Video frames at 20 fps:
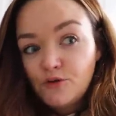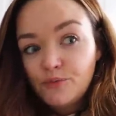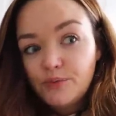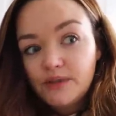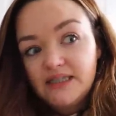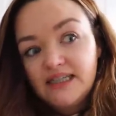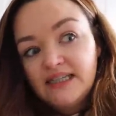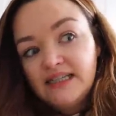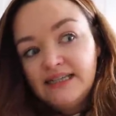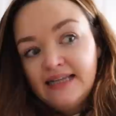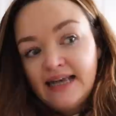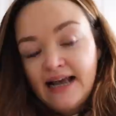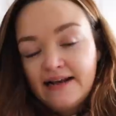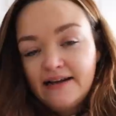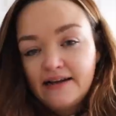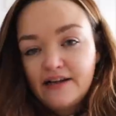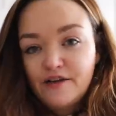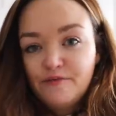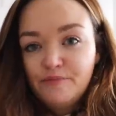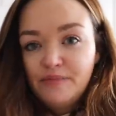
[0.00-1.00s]
Up until then
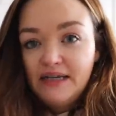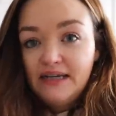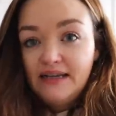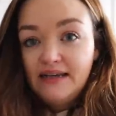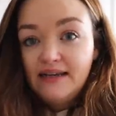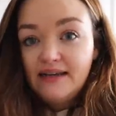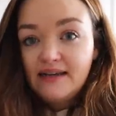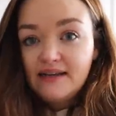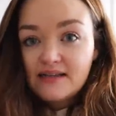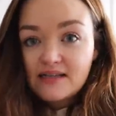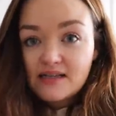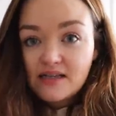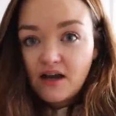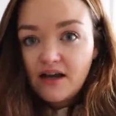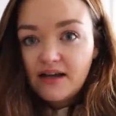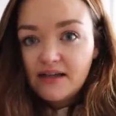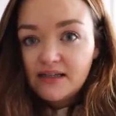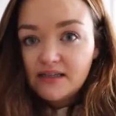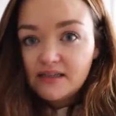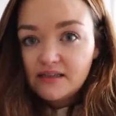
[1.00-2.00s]
it can be a
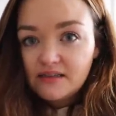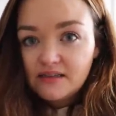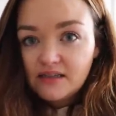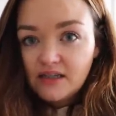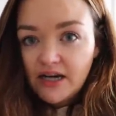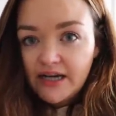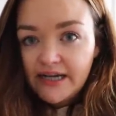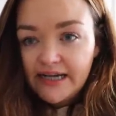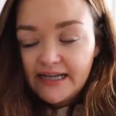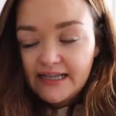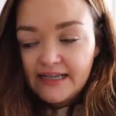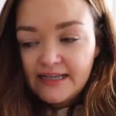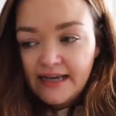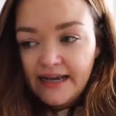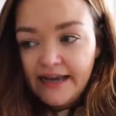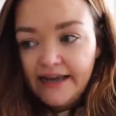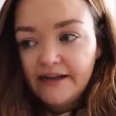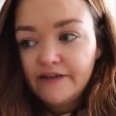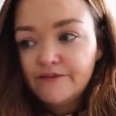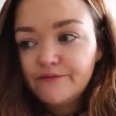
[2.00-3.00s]
silent kind of
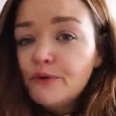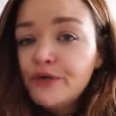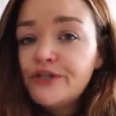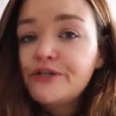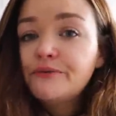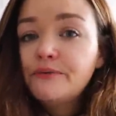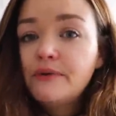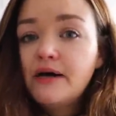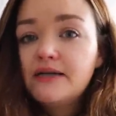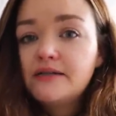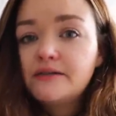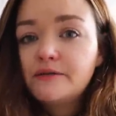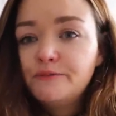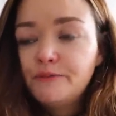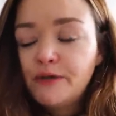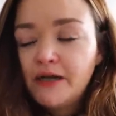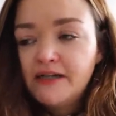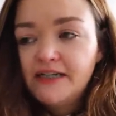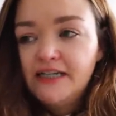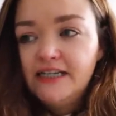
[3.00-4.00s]
thing, which it was in
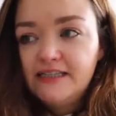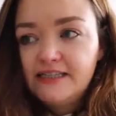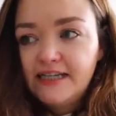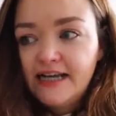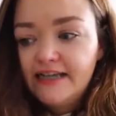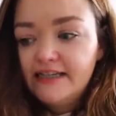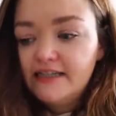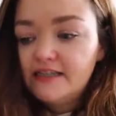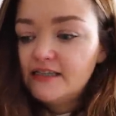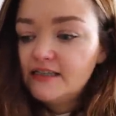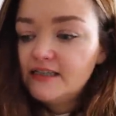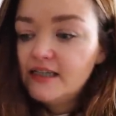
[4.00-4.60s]
Blondie's case.